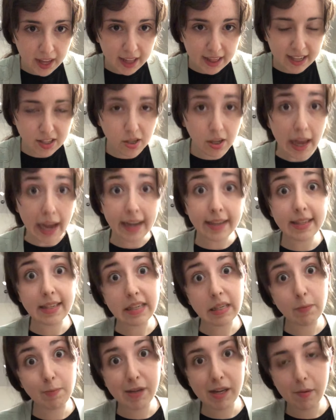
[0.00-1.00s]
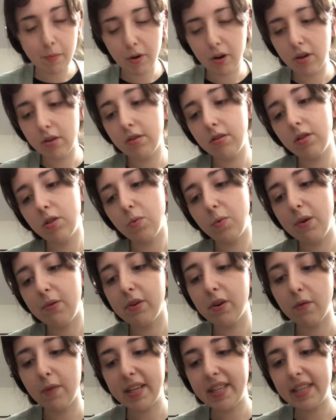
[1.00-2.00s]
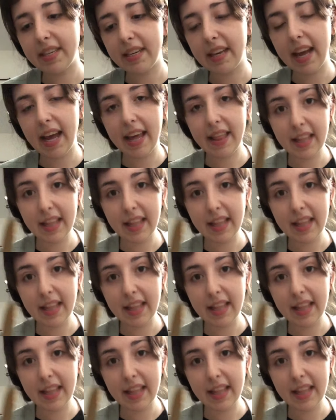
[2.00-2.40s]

That's all excess peanut butter, so we would have wasted it.